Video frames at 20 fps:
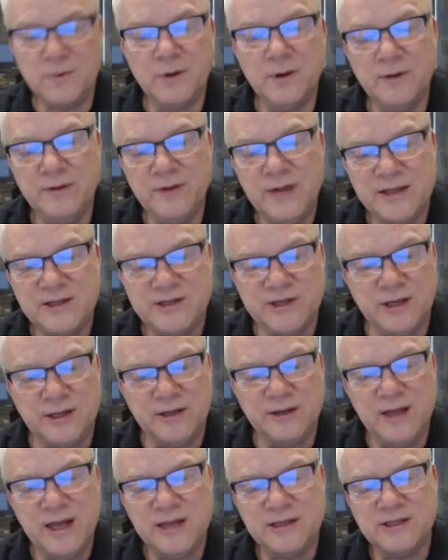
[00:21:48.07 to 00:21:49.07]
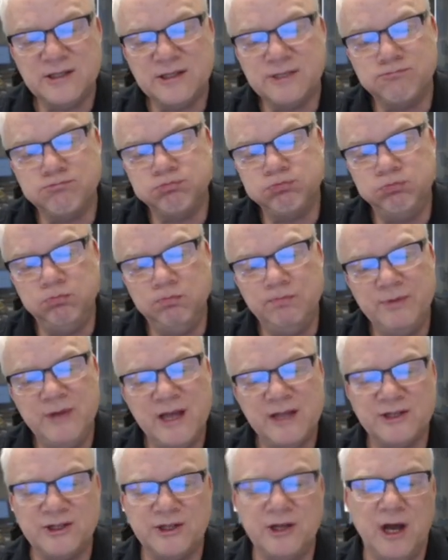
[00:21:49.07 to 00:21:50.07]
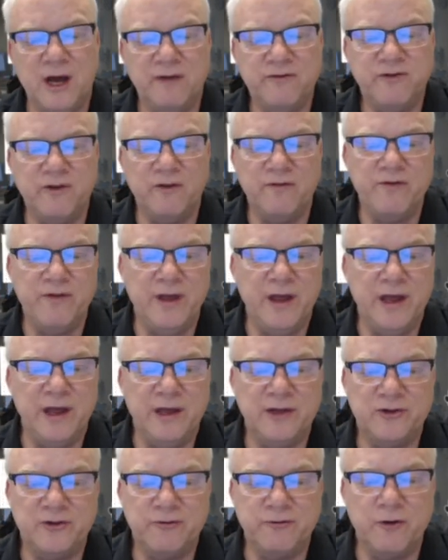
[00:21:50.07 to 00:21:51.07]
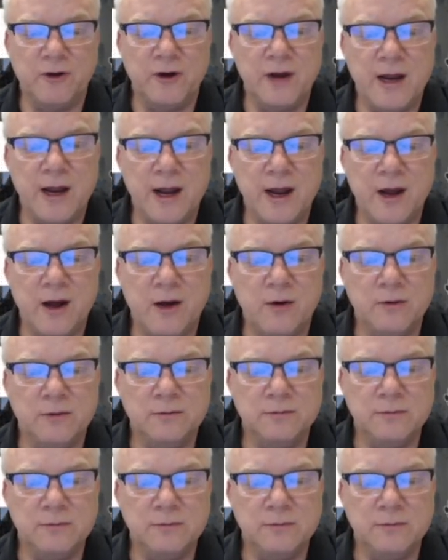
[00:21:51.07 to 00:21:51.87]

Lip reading: That's enough of this for now.